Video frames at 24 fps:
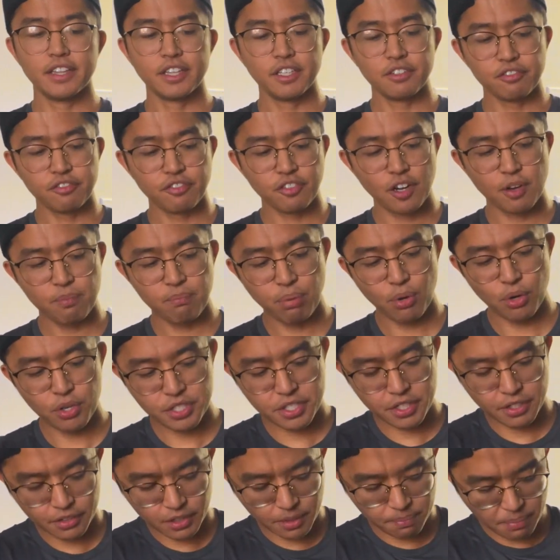the front
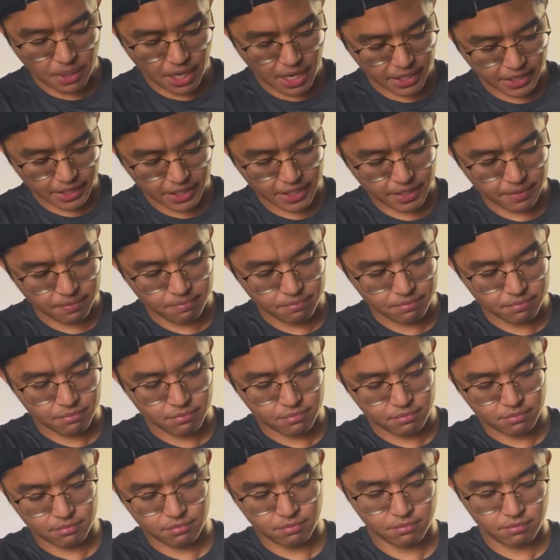portion of the pocket,
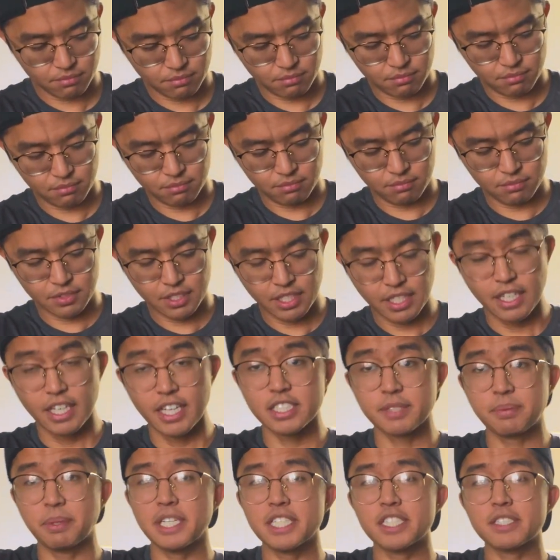
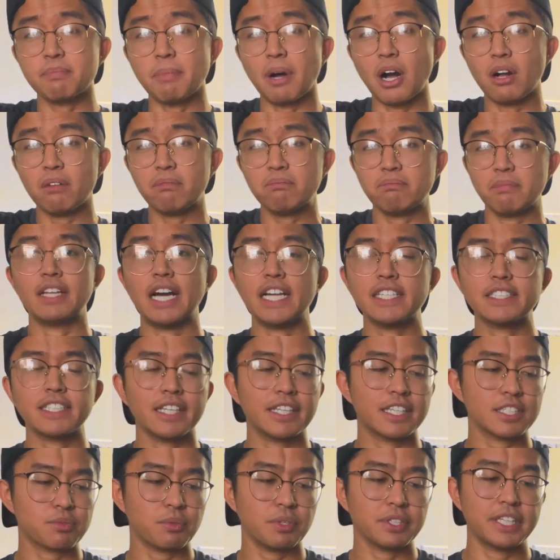it's pretty small. I'd say
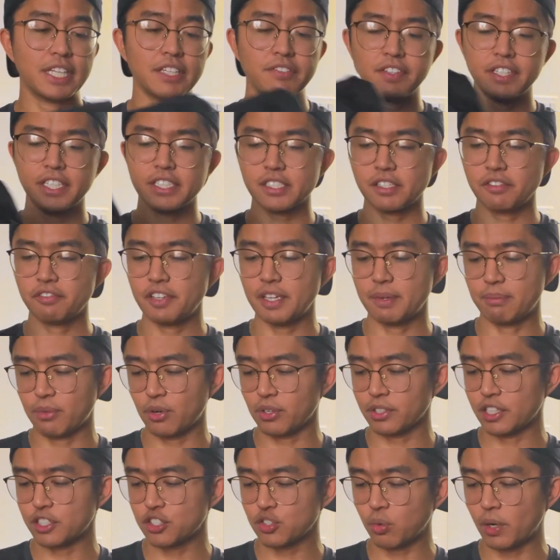this one definitely doesn't fit
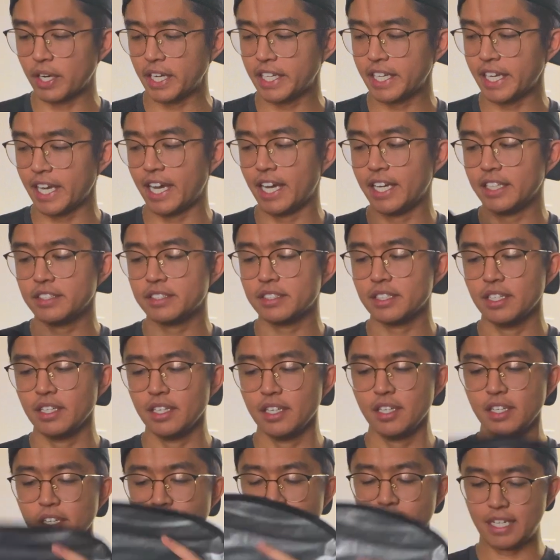more than 20 cans.
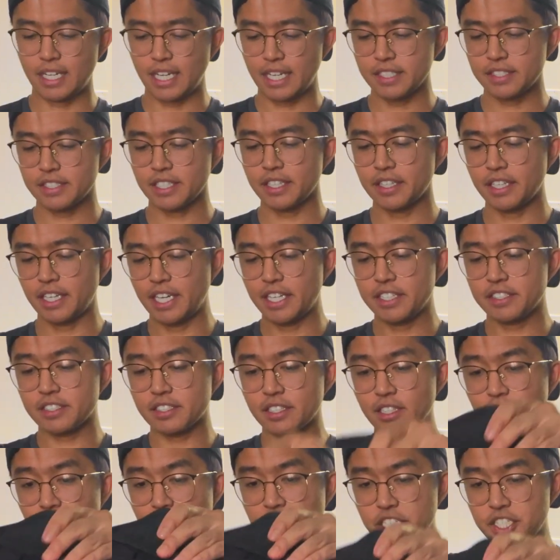I'd say the
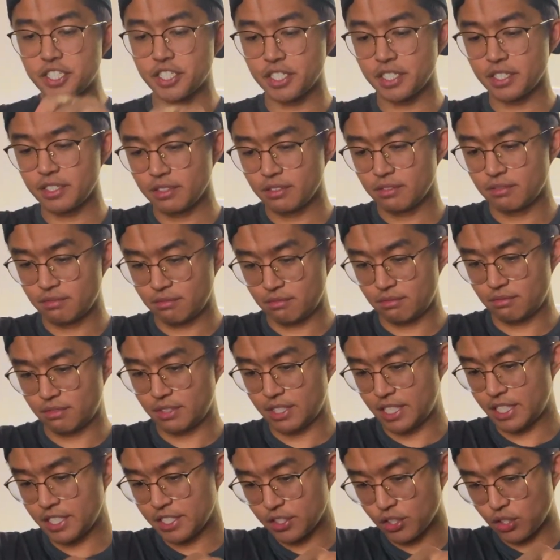installation,
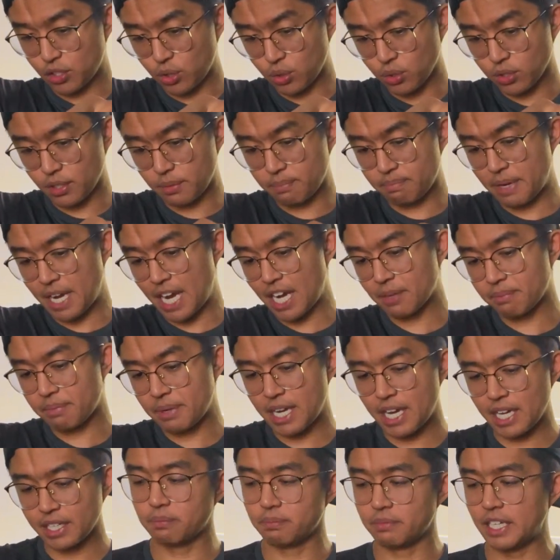it is a cooler
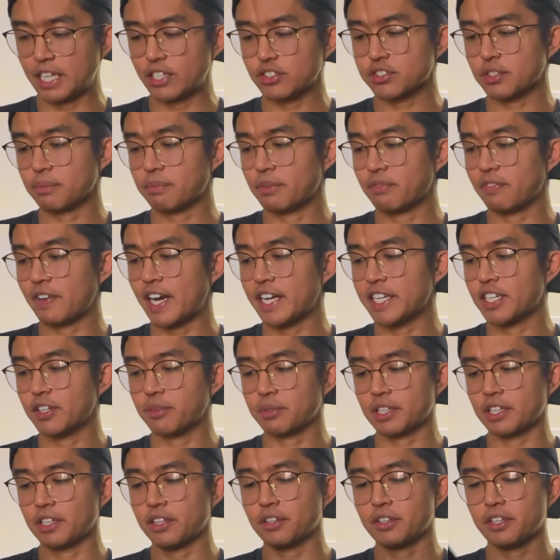backpack. They also provide you
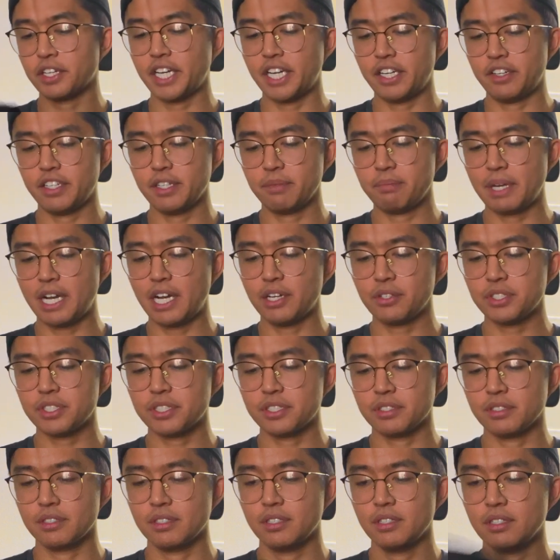with another carrying
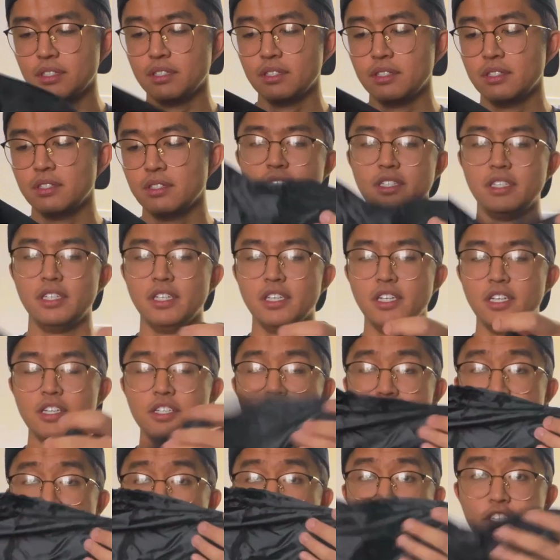pouch.
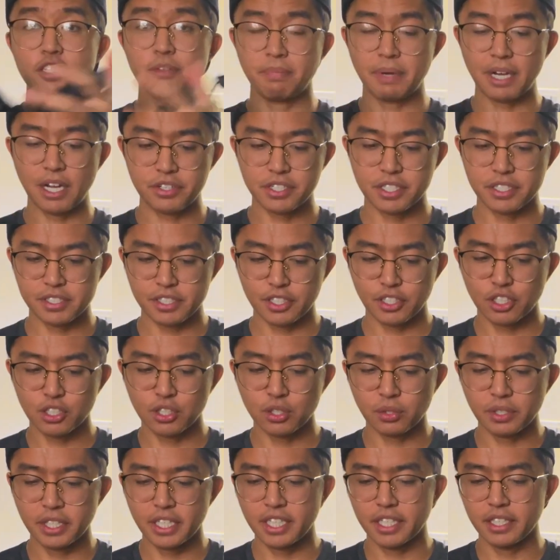So an extra pouch is
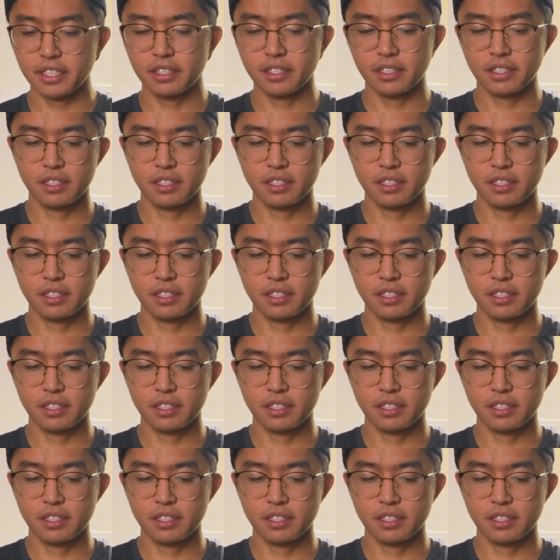included.